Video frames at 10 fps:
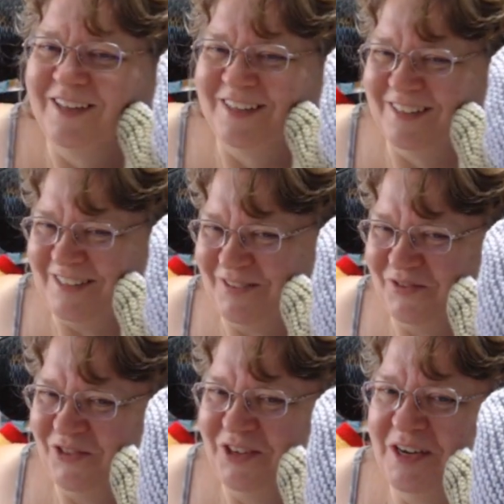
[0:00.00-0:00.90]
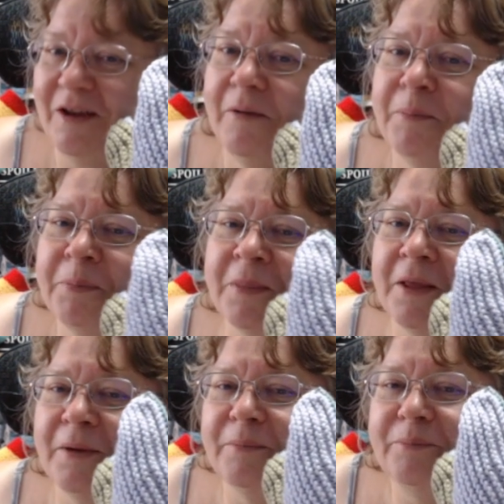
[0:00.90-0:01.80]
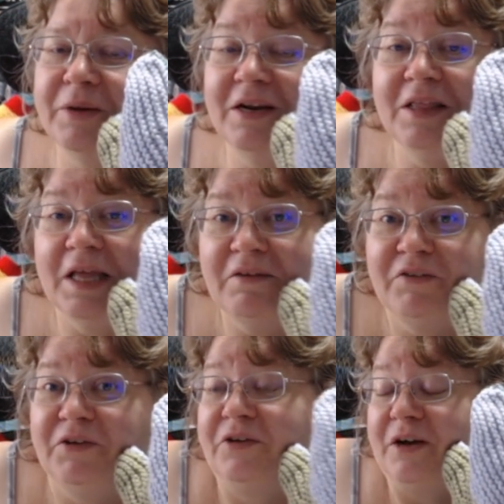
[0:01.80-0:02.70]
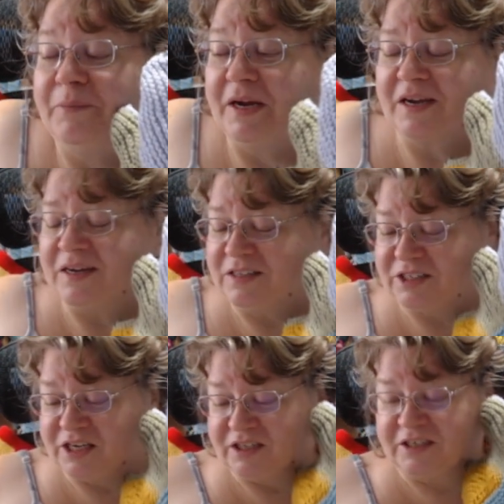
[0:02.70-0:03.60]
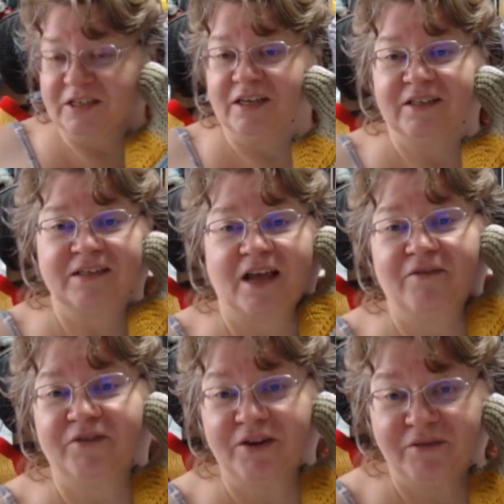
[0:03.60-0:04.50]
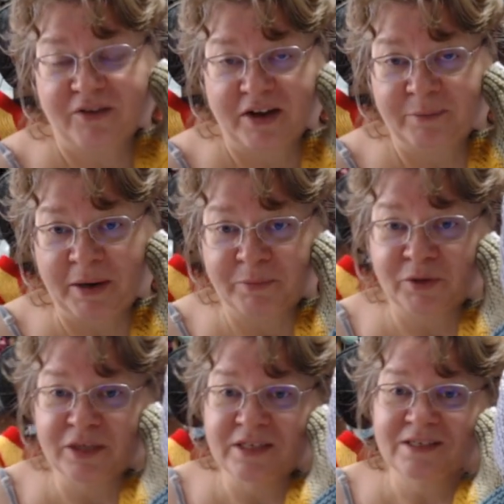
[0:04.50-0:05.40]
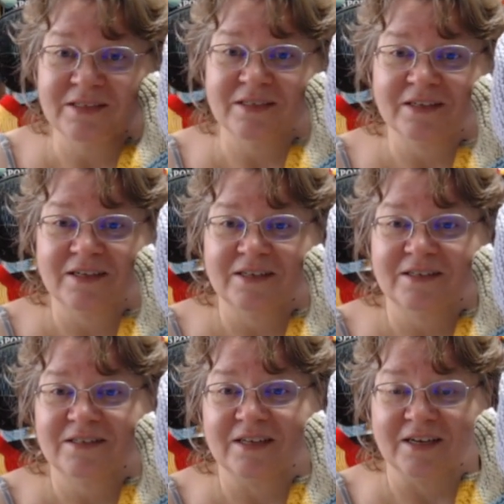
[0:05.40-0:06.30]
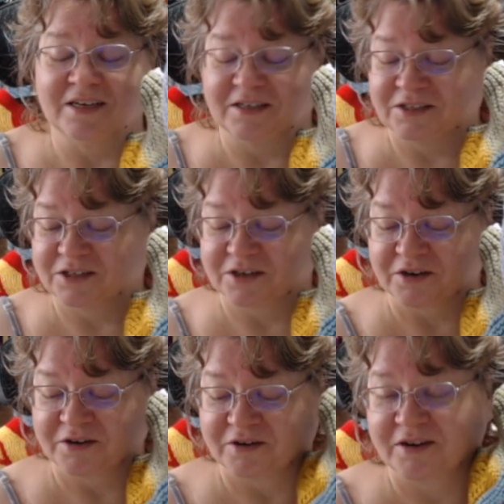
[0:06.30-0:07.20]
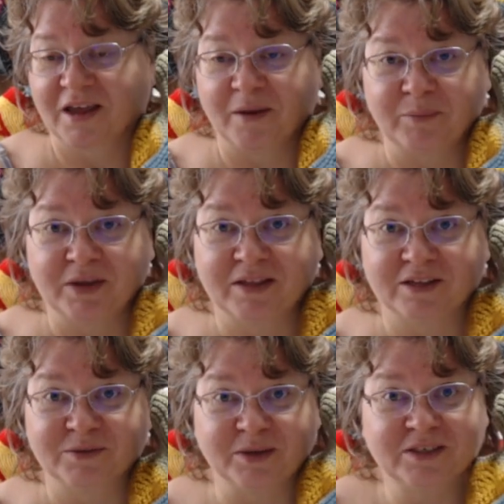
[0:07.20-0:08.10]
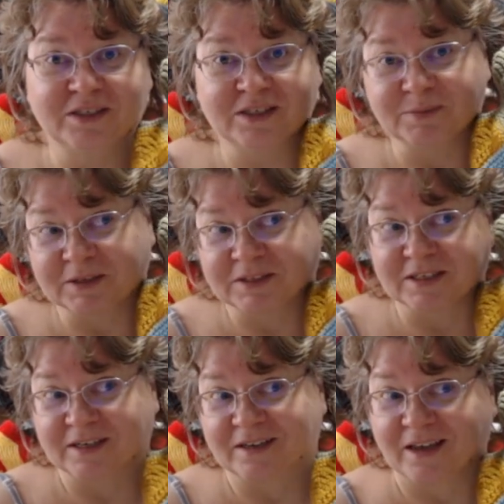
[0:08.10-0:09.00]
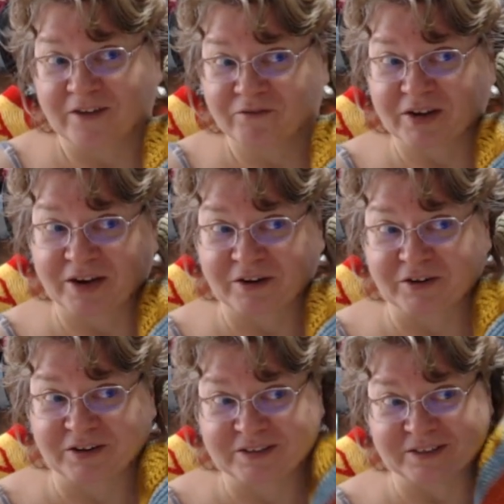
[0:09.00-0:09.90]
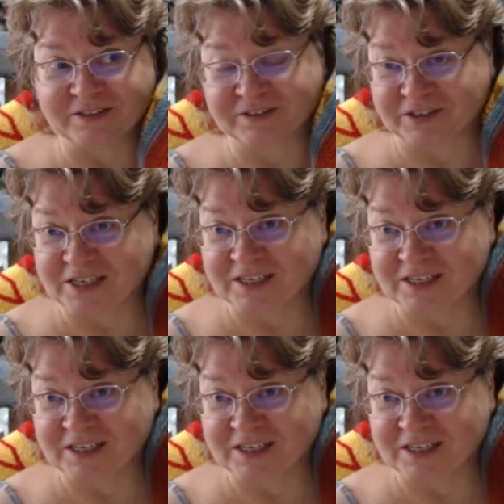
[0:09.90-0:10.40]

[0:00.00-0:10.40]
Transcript: That's funny. But I love her. I'm not going to change it. It's got very fond memories because I took her camping. That's why she smells like campfire and sunscreen.